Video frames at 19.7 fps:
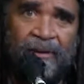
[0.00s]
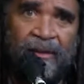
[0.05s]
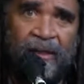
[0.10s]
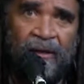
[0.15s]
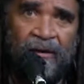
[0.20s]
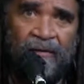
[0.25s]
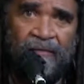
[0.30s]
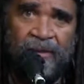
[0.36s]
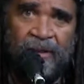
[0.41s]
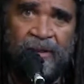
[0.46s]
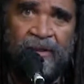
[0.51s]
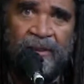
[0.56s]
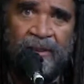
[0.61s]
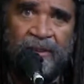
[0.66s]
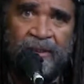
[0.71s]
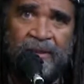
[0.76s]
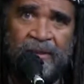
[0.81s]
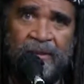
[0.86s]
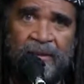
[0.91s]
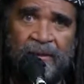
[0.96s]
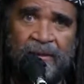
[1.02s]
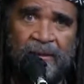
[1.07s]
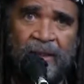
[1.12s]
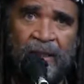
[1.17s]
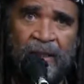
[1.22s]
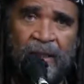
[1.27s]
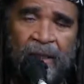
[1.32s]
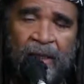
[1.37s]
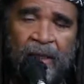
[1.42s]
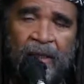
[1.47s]
health conditions,
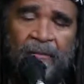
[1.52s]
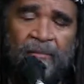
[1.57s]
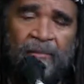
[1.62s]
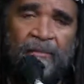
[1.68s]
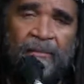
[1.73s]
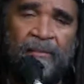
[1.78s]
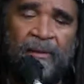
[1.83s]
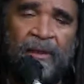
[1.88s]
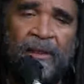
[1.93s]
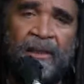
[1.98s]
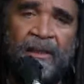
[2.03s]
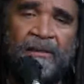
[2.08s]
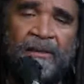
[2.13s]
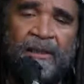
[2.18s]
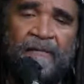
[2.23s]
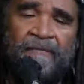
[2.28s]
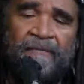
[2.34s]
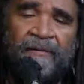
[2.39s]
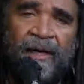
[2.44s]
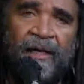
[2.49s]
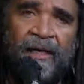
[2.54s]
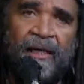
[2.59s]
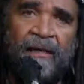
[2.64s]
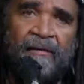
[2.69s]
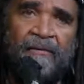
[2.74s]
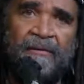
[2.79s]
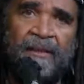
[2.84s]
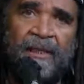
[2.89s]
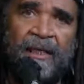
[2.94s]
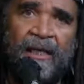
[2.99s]
because they find
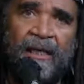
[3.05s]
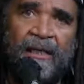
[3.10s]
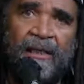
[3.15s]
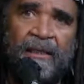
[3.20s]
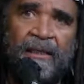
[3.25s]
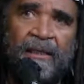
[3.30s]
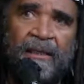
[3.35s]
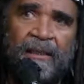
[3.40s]
out that